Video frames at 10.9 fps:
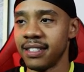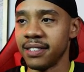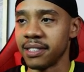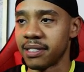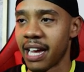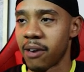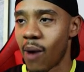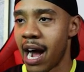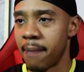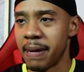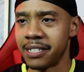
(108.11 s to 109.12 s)
Looks like
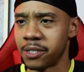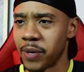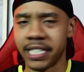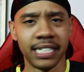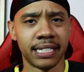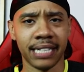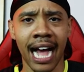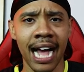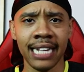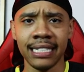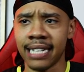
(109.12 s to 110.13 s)
Robbie switching
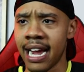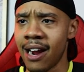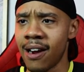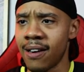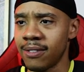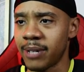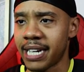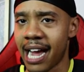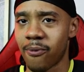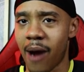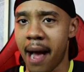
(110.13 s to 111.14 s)
sides there. We
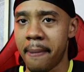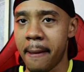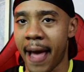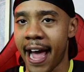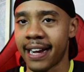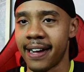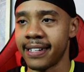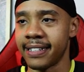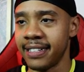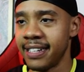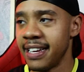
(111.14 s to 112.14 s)
got Robbie back
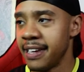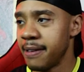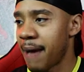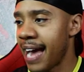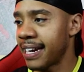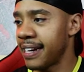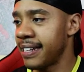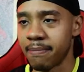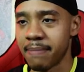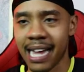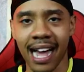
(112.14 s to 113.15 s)
on
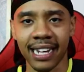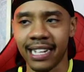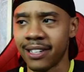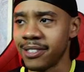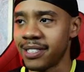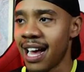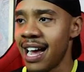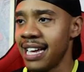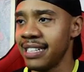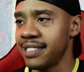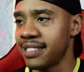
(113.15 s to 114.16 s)
Miyagi-Do
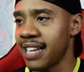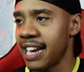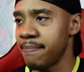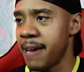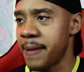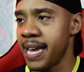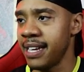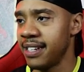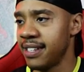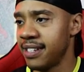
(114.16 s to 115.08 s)
side, looks like, maybe.